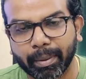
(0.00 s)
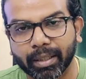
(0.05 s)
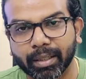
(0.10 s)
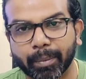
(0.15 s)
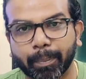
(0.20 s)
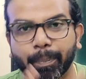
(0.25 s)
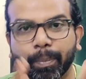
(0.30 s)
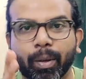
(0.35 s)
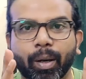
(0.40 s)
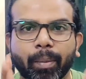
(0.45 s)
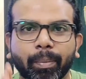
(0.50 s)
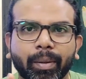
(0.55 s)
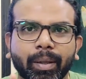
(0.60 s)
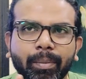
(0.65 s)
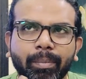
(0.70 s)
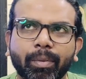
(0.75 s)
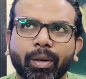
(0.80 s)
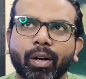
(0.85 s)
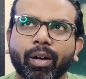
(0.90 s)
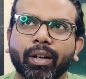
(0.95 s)
But the
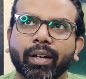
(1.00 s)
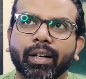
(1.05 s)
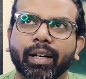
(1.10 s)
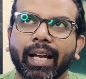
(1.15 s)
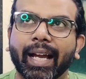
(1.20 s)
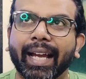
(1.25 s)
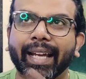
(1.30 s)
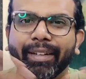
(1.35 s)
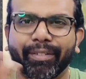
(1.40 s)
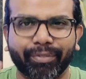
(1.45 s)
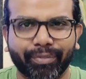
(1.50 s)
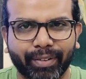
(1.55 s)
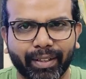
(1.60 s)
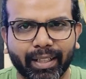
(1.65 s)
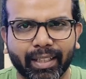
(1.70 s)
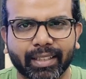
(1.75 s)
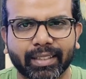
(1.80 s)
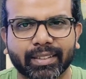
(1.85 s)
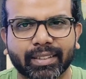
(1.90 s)
problem, or I feel,